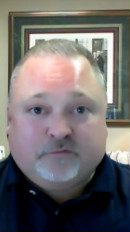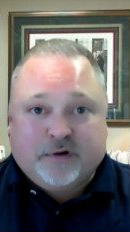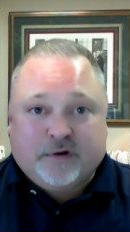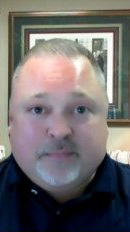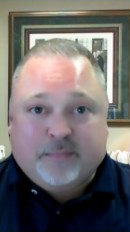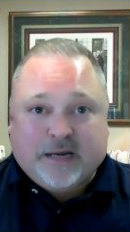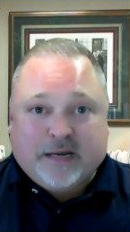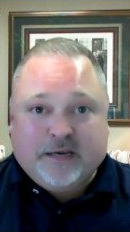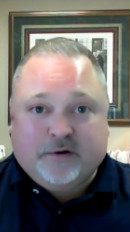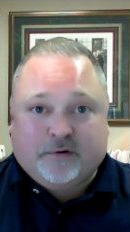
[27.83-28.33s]

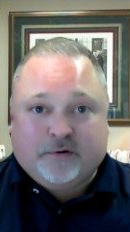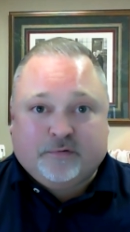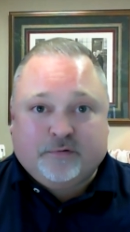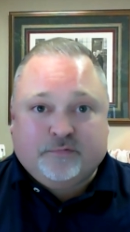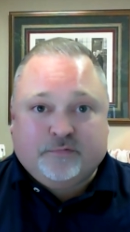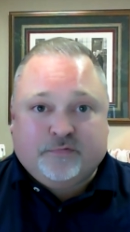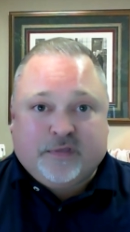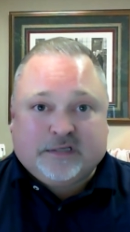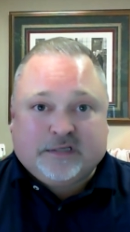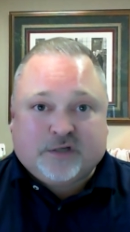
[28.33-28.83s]
anybody here
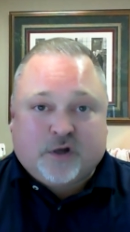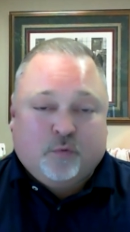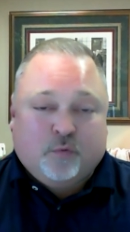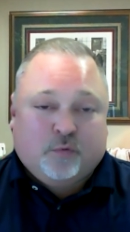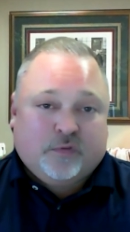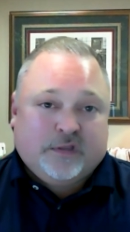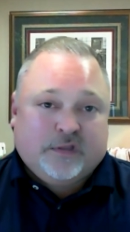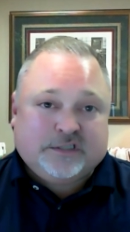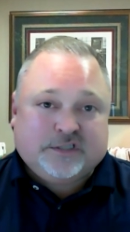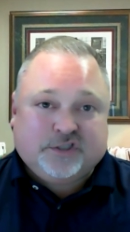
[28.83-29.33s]
who thinks, oh, well,
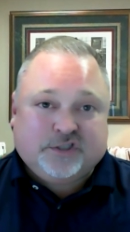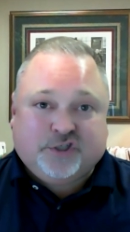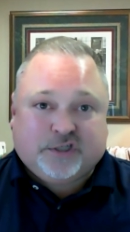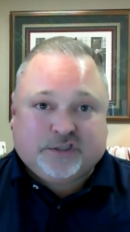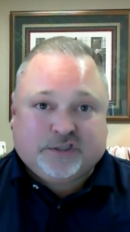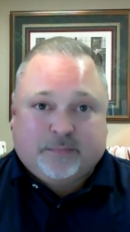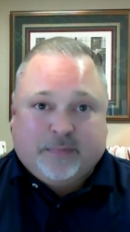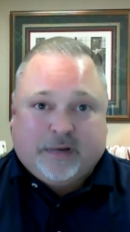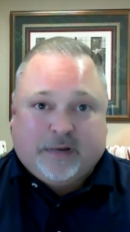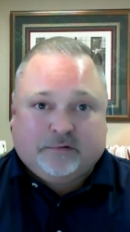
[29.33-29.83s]
this is
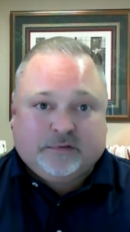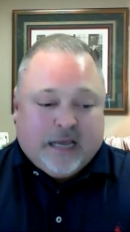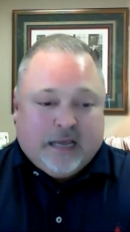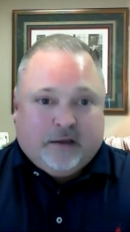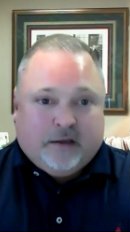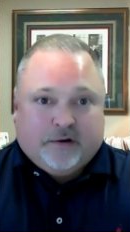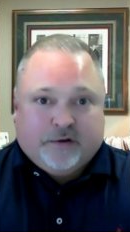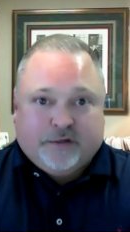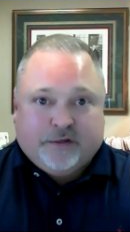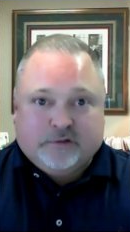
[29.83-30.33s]
just about
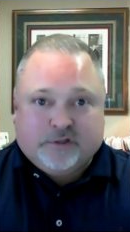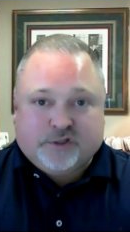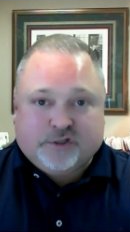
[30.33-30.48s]
how to use